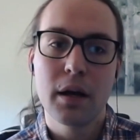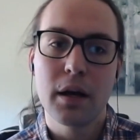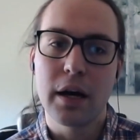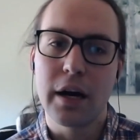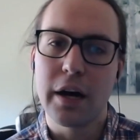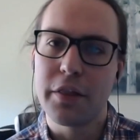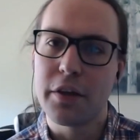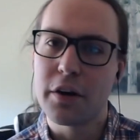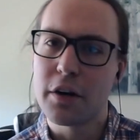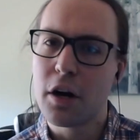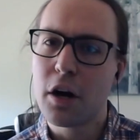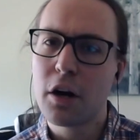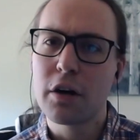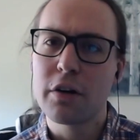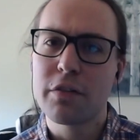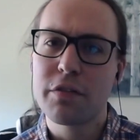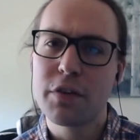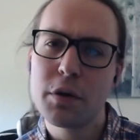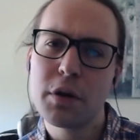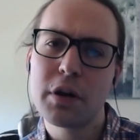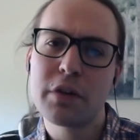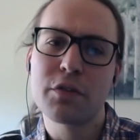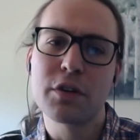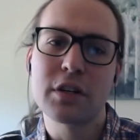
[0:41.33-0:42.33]
There are a
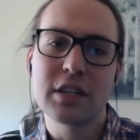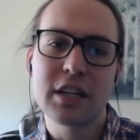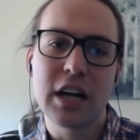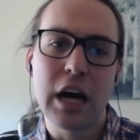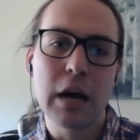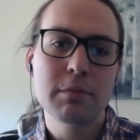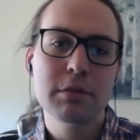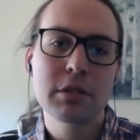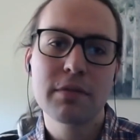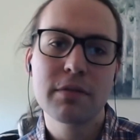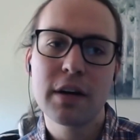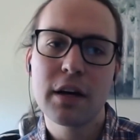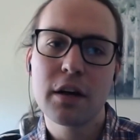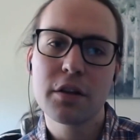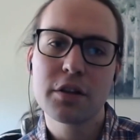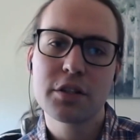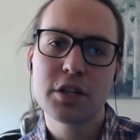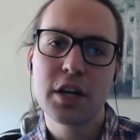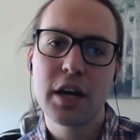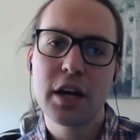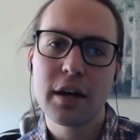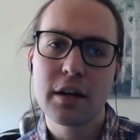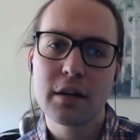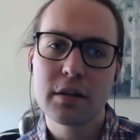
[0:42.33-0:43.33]
few different types of health
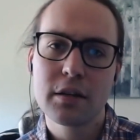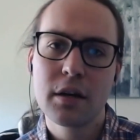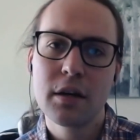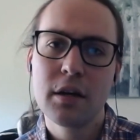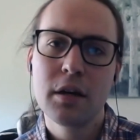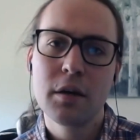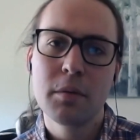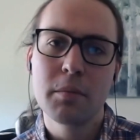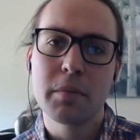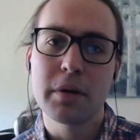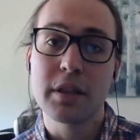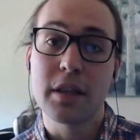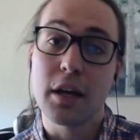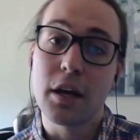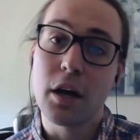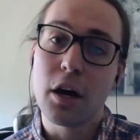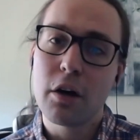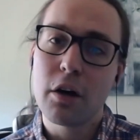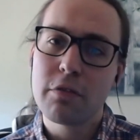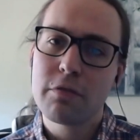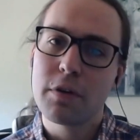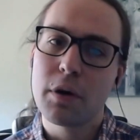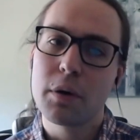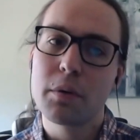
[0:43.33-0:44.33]
check, but they
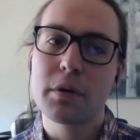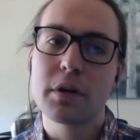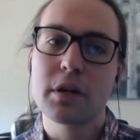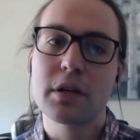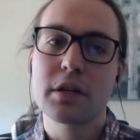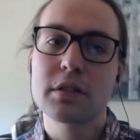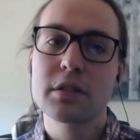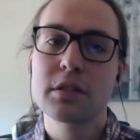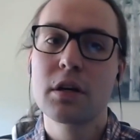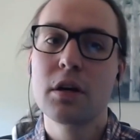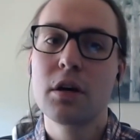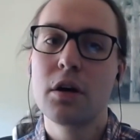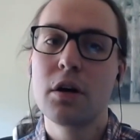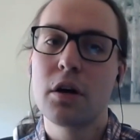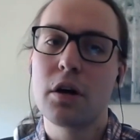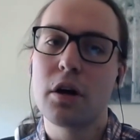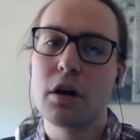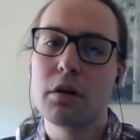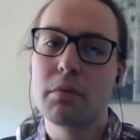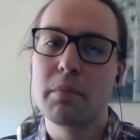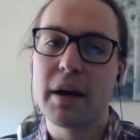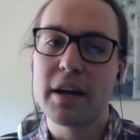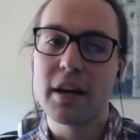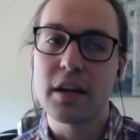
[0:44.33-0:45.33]
all focus
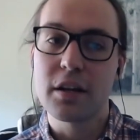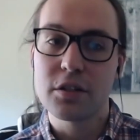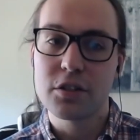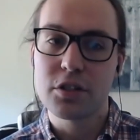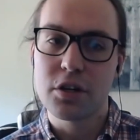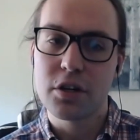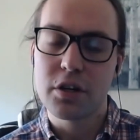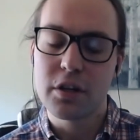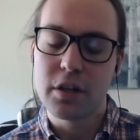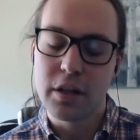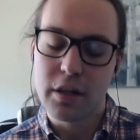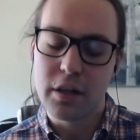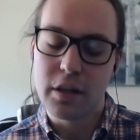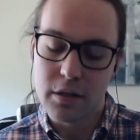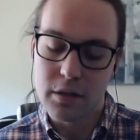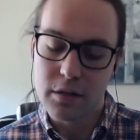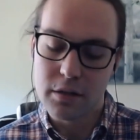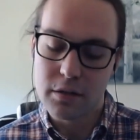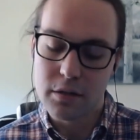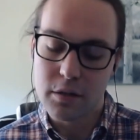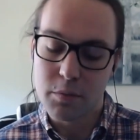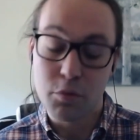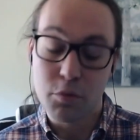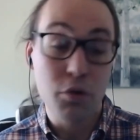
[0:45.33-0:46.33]
on making sure that the
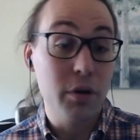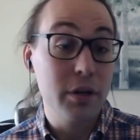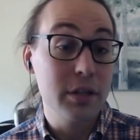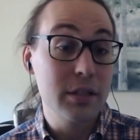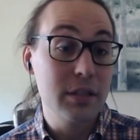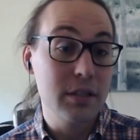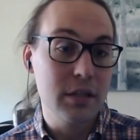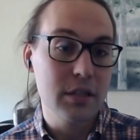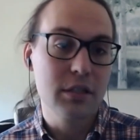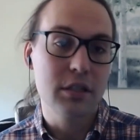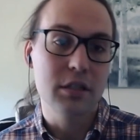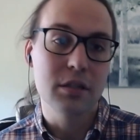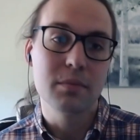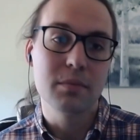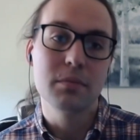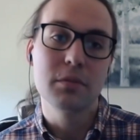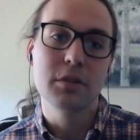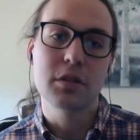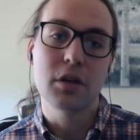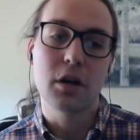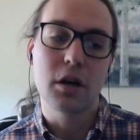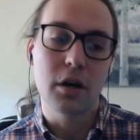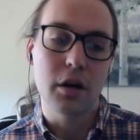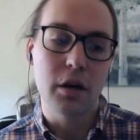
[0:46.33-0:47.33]
deployed systems
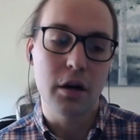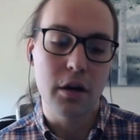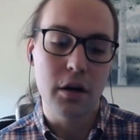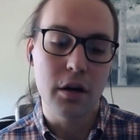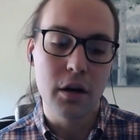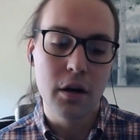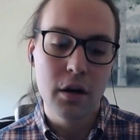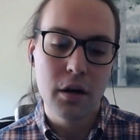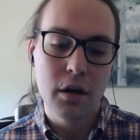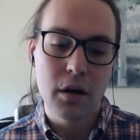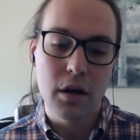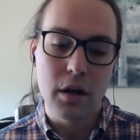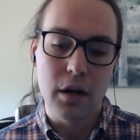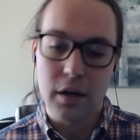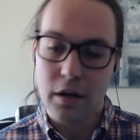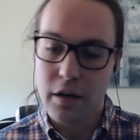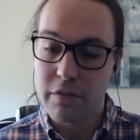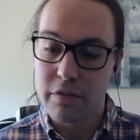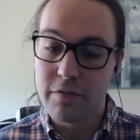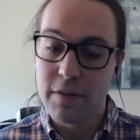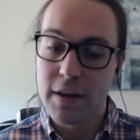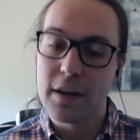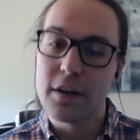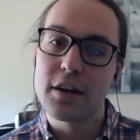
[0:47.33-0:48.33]
are a
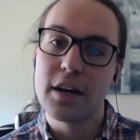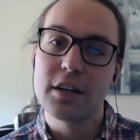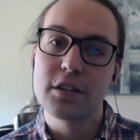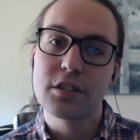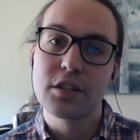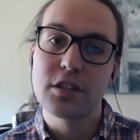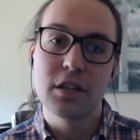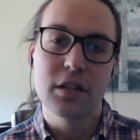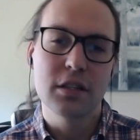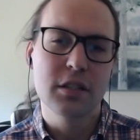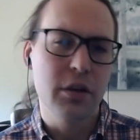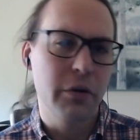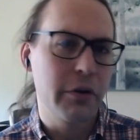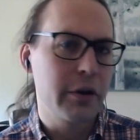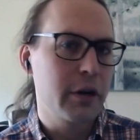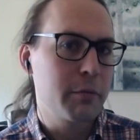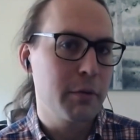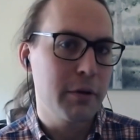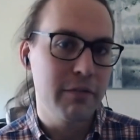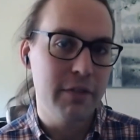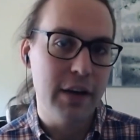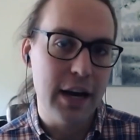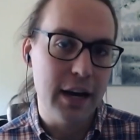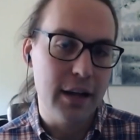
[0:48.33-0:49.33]
configuration that's going to
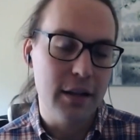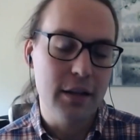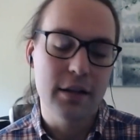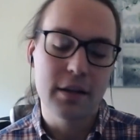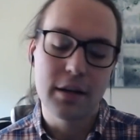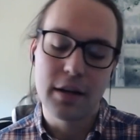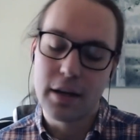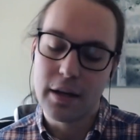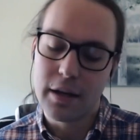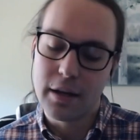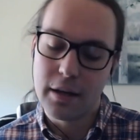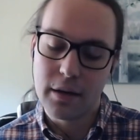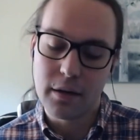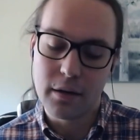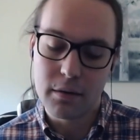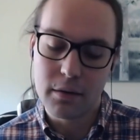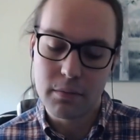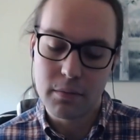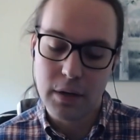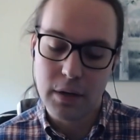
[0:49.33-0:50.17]
be valid and